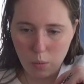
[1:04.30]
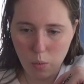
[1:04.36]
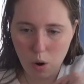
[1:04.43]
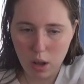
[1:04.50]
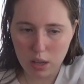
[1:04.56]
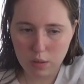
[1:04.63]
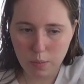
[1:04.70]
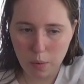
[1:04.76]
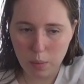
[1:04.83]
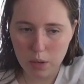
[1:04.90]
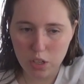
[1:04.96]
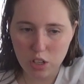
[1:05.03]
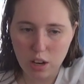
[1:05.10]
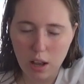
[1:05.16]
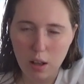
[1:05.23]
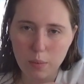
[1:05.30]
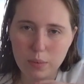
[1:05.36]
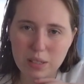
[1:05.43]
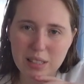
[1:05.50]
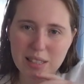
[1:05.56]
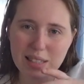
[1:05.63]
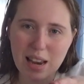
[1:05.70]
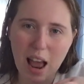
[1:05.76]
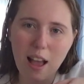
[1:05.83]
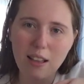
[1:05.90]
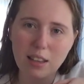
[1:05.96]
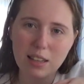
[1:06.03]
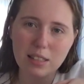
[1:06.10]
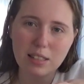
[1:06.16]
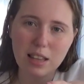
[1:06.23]
was, but when she helps
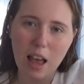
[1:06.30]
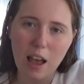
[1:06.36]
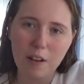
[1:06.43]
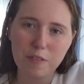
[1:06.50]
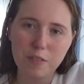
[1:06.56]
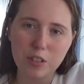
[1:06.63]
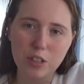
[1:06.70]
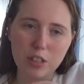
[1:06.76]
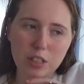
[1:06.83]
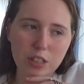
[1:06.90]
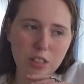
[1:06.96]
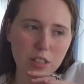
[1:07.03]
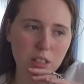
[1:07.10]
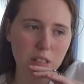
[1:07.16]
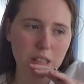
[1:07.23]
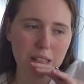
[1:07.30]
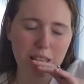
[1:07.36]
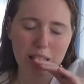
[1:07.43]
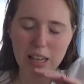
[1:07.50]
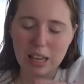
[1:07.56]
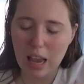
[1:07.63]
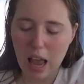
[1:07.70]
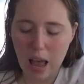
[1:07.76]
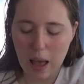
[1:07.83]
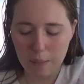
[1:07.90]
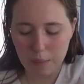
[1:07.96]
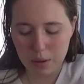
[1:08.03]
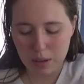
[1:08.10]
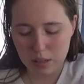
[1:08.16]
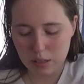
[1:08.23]
Dallas after the thing
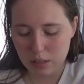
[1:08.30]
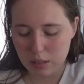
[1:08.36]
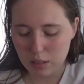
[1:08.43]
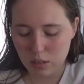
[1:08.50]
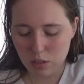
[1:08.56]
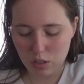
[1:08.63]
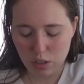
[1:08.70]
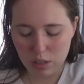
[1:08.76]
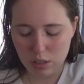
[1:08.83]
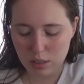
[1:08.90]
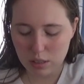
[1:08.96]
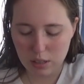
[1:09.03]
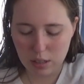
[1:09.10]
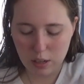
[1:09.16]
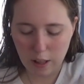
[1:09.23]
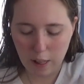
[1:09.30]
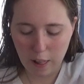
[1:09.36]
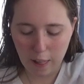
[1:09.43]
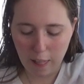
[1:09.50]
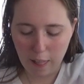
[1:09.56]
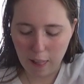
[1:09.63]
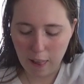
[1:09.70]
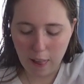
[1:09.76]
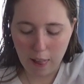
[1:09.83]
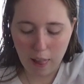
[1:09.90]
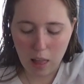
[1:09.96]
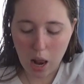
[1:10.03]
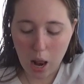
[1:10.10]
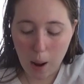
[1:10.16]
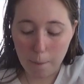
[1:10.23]
happens. It's just
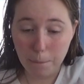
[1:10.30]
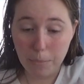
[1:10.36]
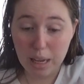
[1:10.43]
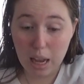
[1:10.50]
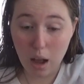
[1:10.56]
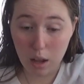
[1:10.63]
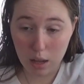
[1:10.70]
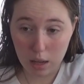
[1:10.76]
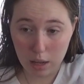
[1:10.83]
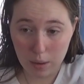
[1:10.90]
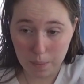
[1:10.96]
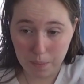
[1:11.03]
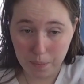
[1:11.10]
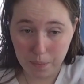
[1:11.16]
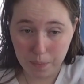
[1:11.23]
Bianca.